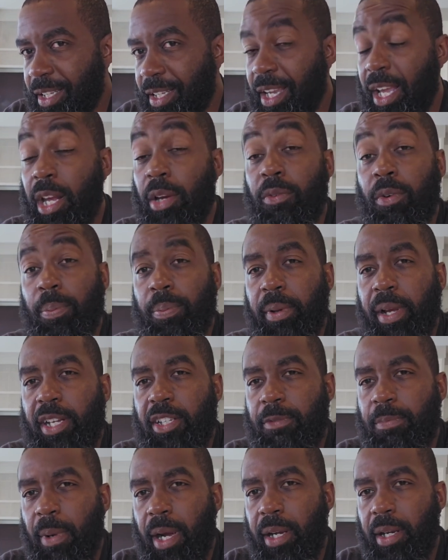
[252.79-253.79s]
Can it replace
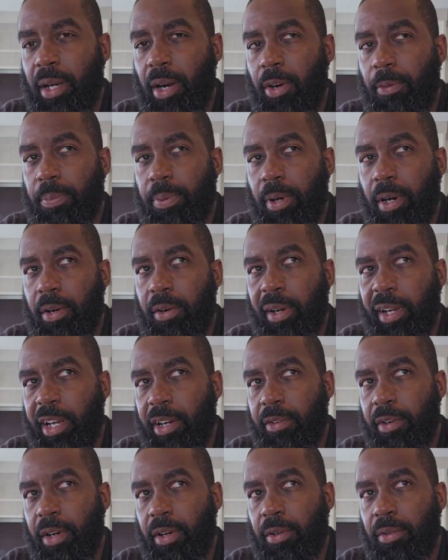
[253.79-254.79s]
my GoPro
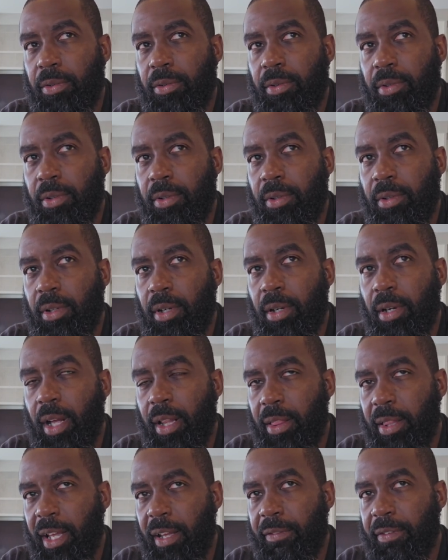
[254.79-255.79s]
Hero
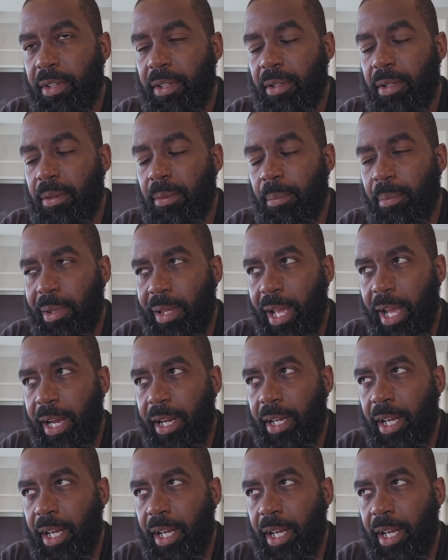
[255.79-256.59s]
11 Black?